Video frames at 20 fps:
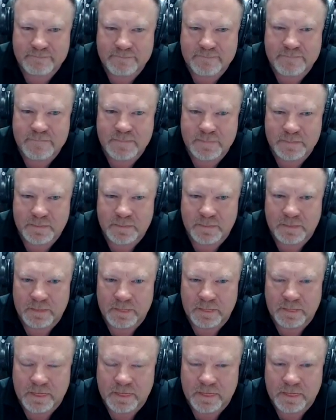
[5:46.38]

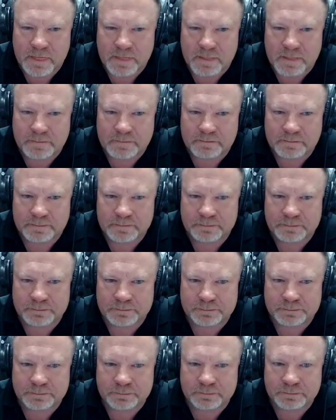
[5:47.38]

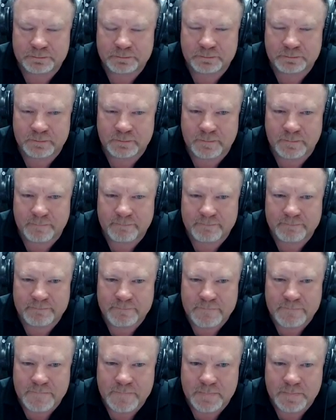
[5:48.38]

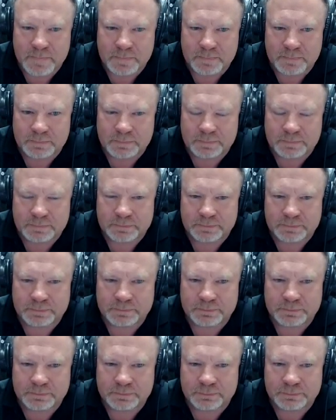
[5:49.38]

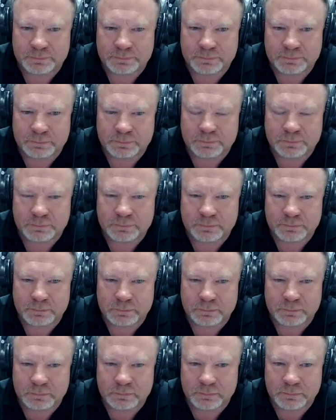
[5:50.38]

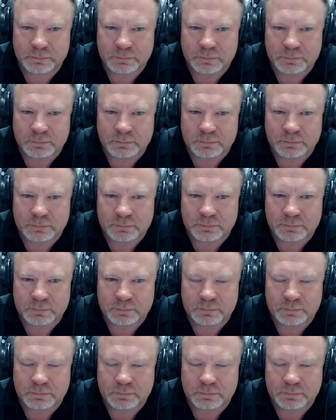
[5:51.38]
The person shown says nothing.